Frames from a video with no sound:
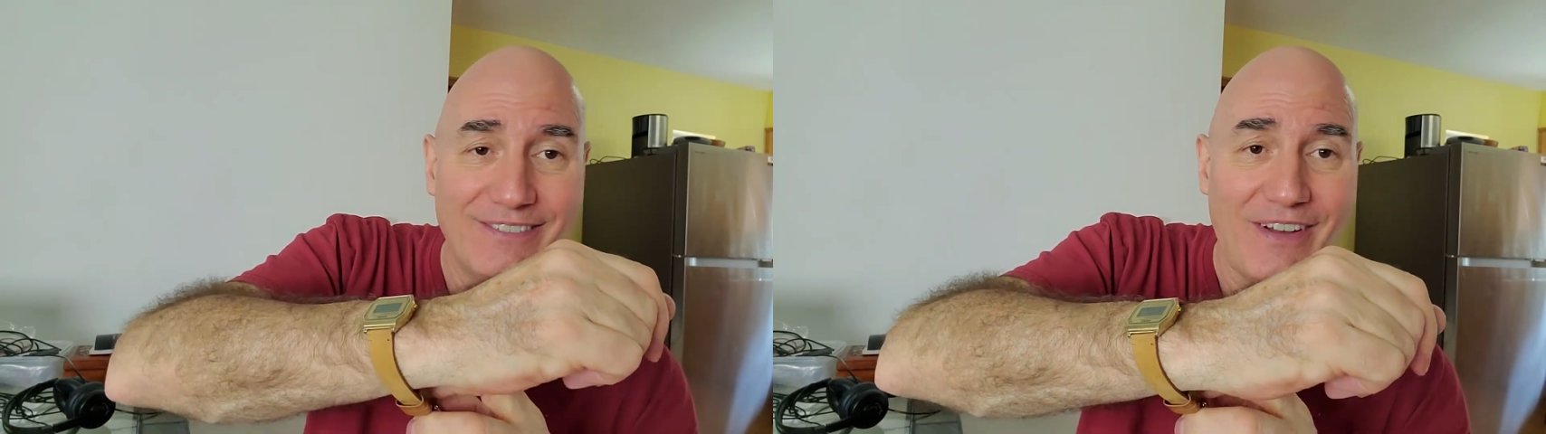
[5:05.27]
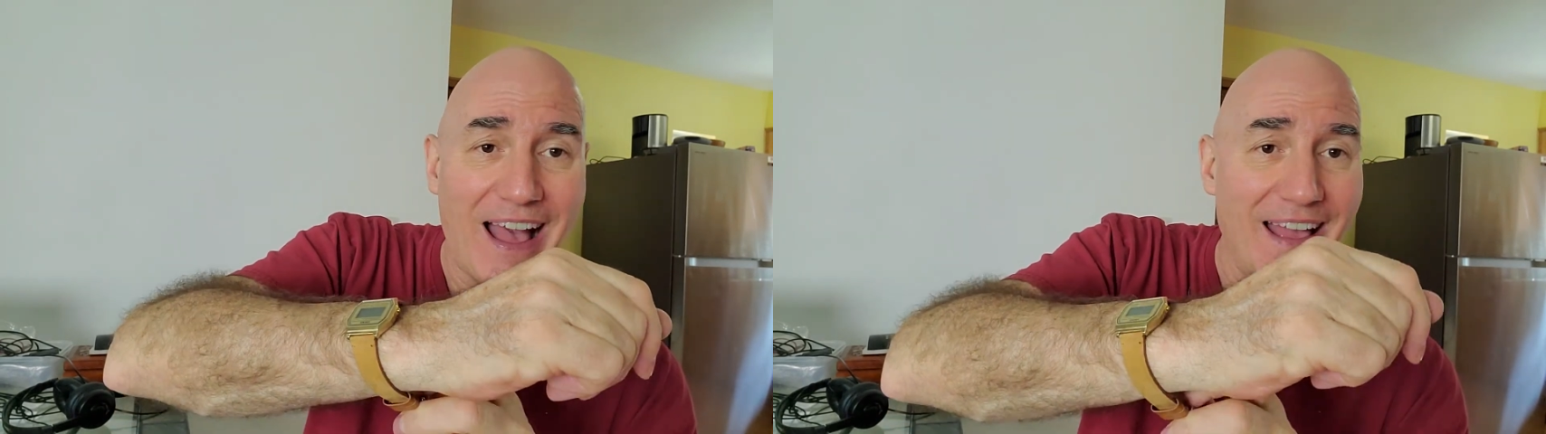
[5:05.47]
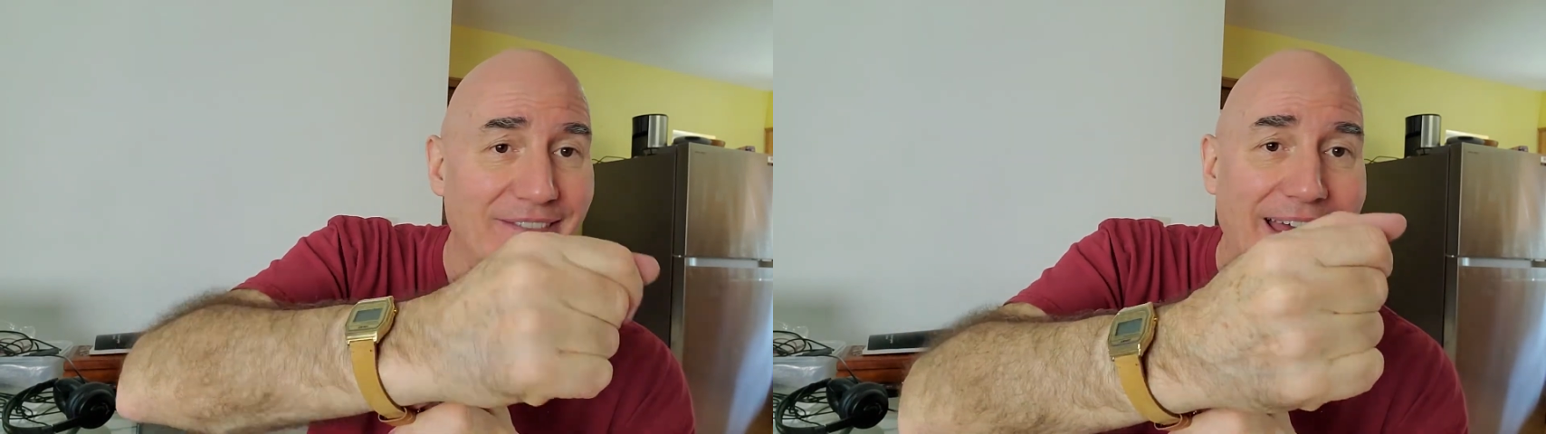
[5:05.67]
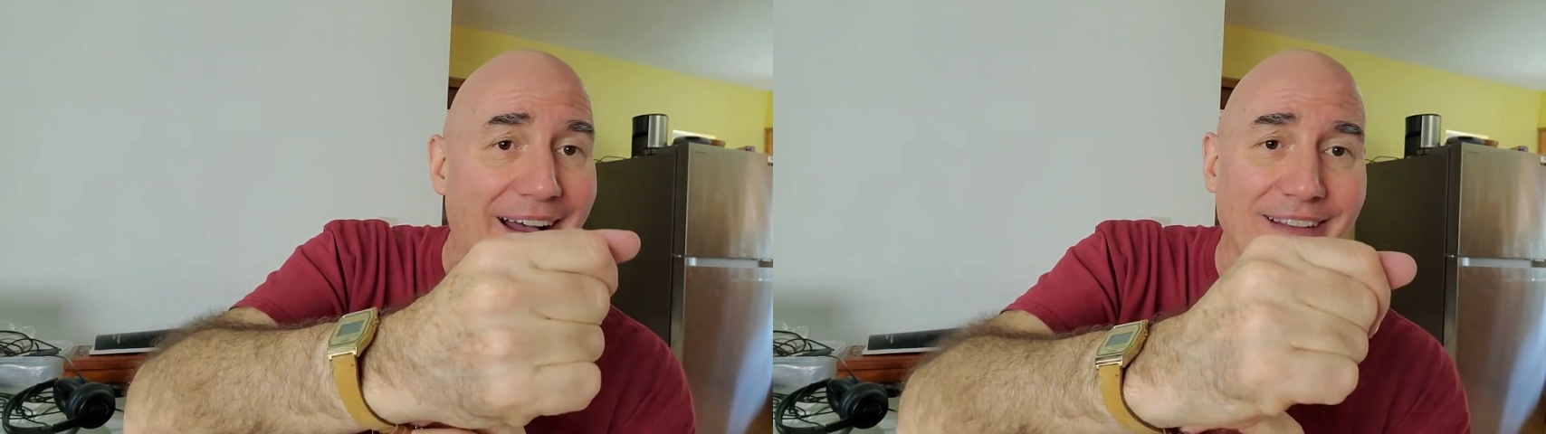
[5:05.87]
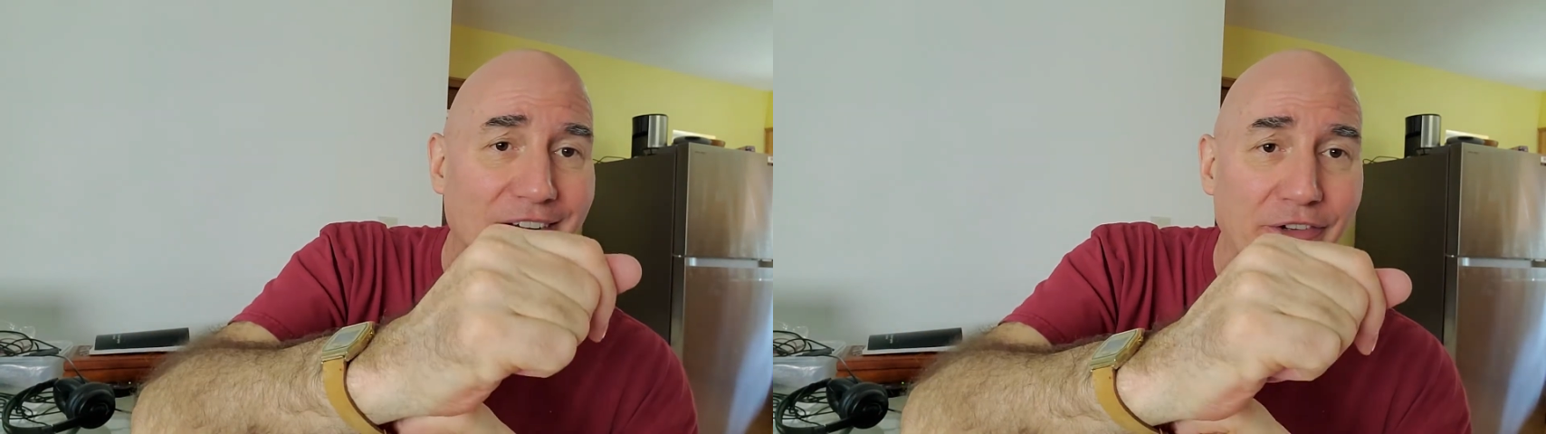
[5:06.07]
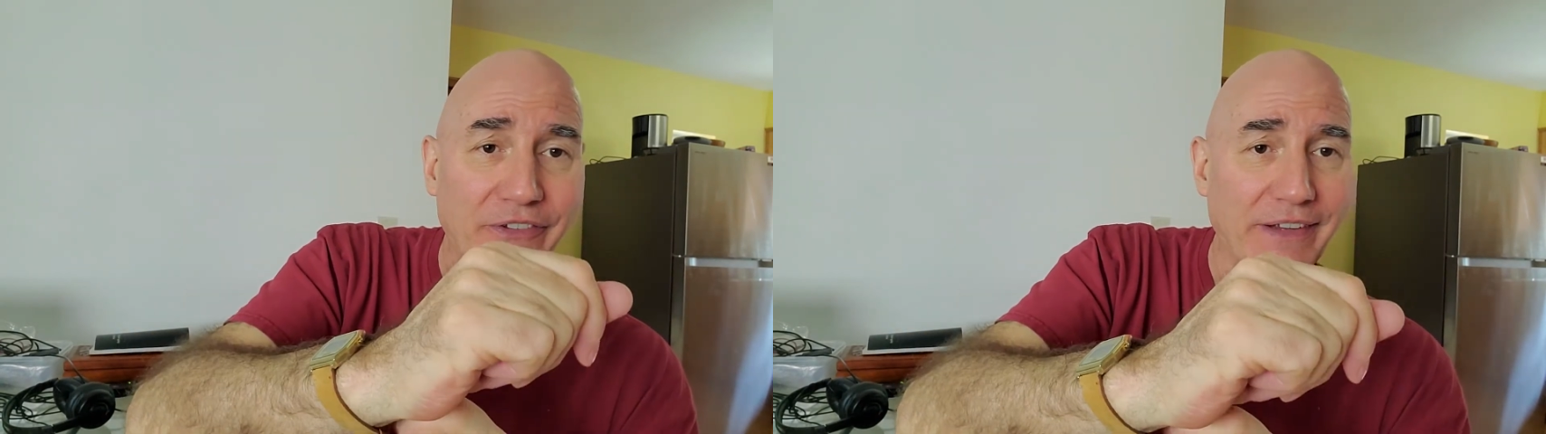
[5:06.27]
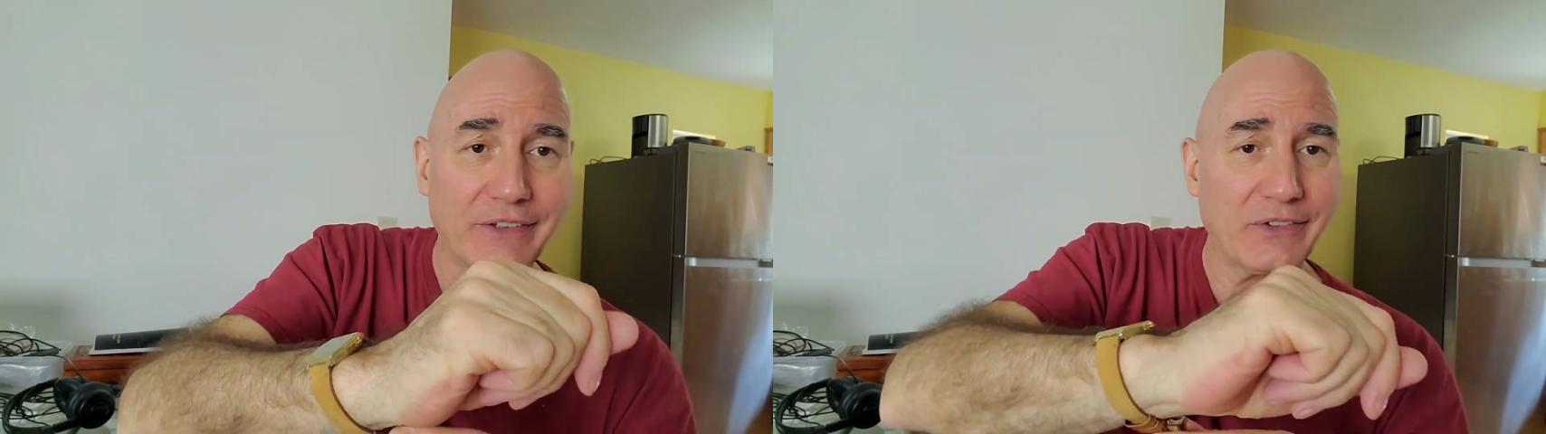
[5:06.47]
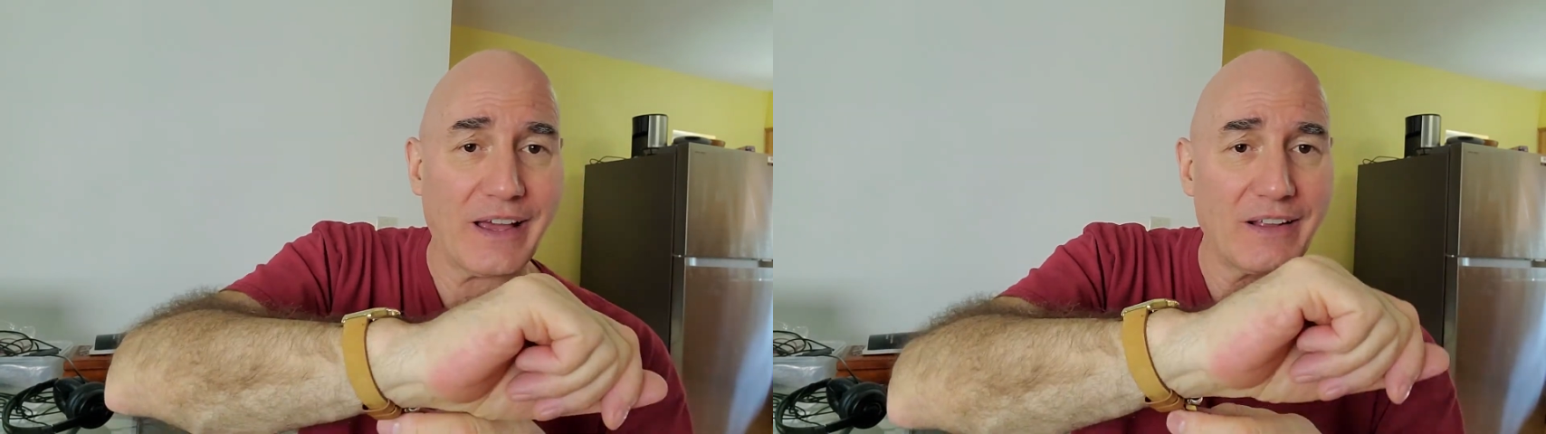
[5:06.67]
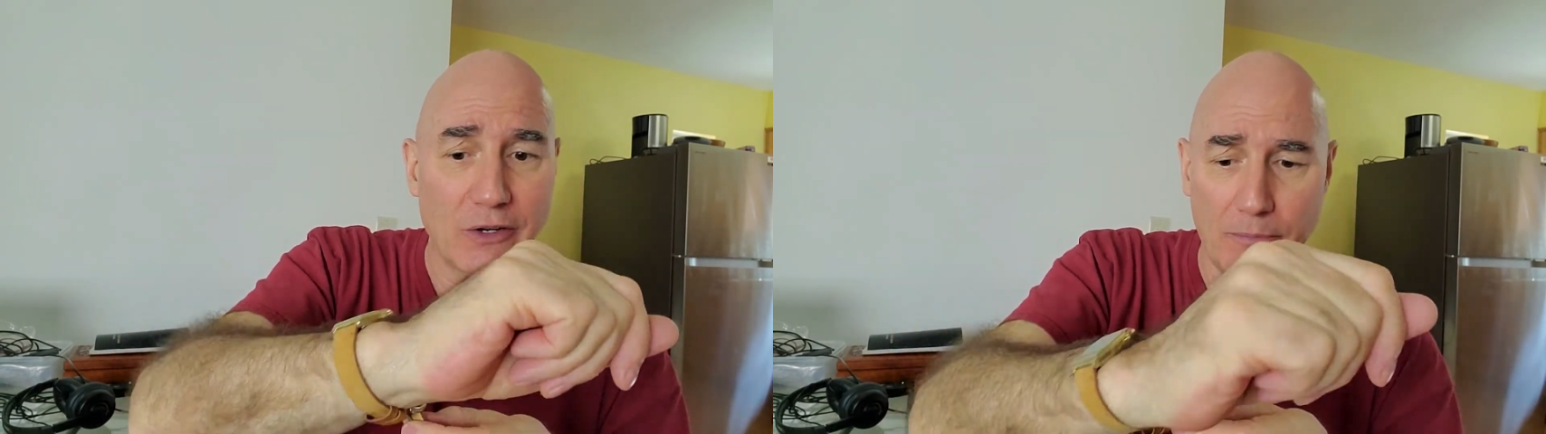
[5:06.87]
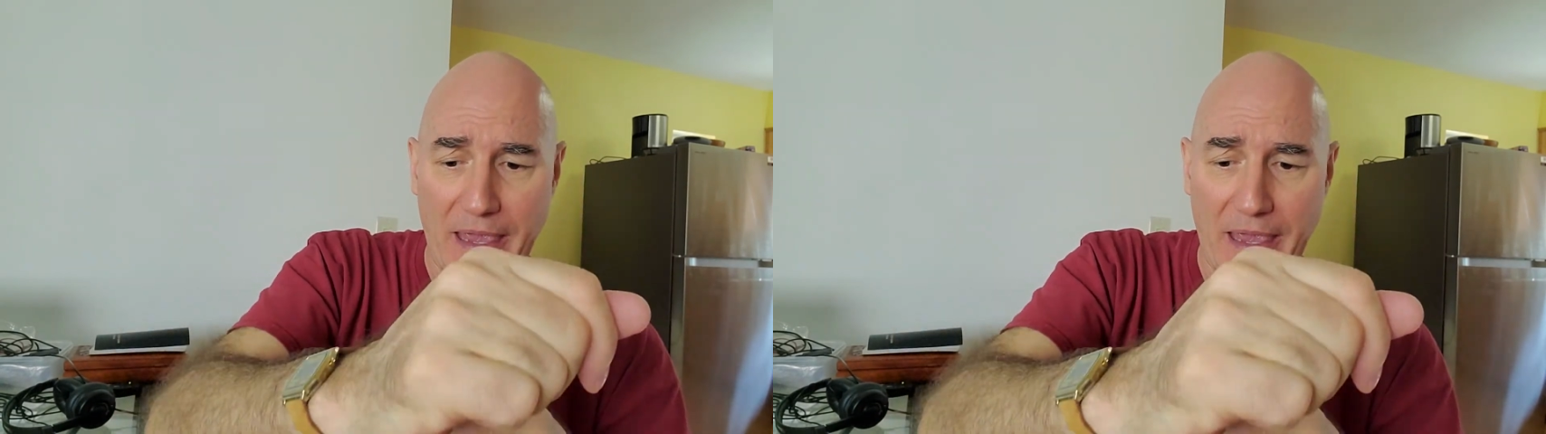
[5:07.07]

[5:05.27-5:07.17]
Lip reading: $5, $6